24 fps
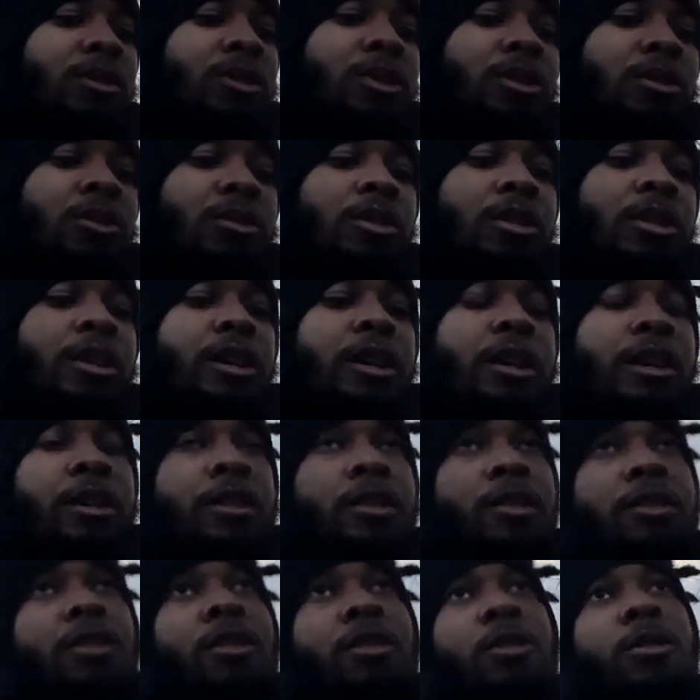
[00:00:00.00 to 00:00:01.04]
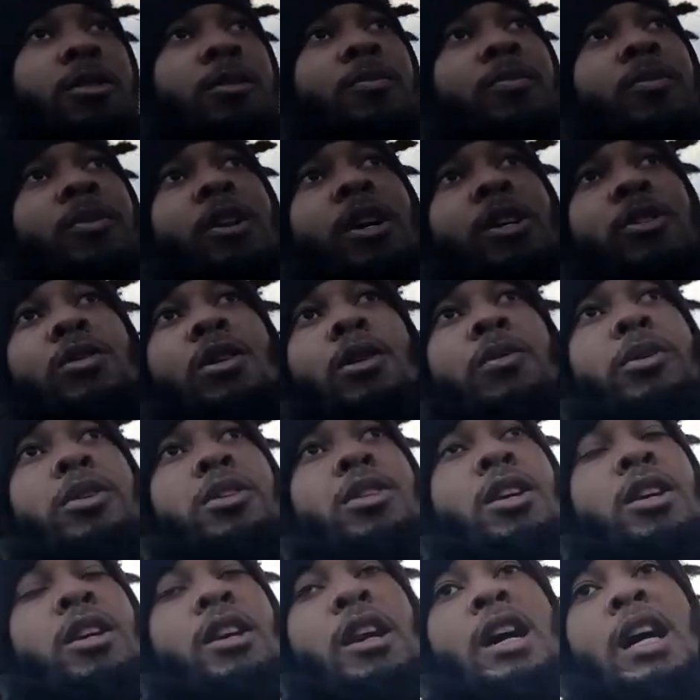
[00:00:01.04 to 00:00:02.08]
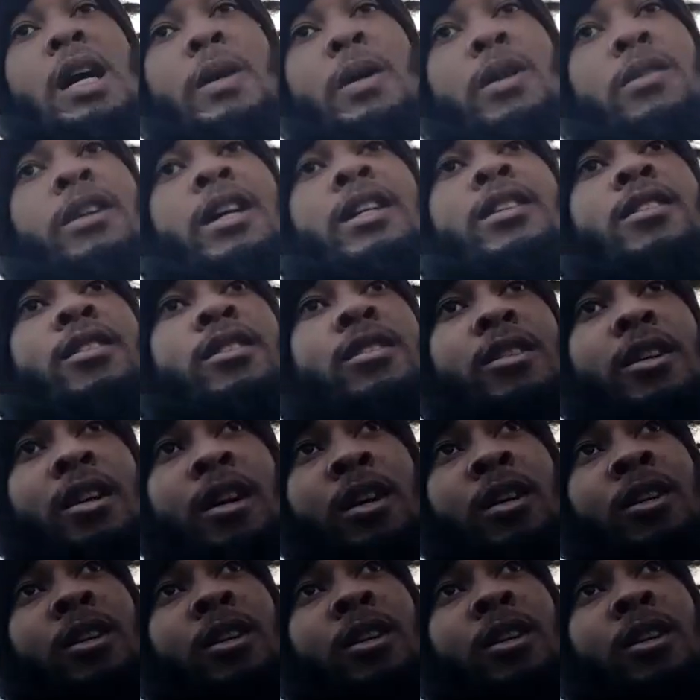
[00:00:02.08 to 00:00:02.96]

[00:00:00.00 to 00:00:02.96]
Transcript: So yeah, so that's why we say Yahweh Ratazah.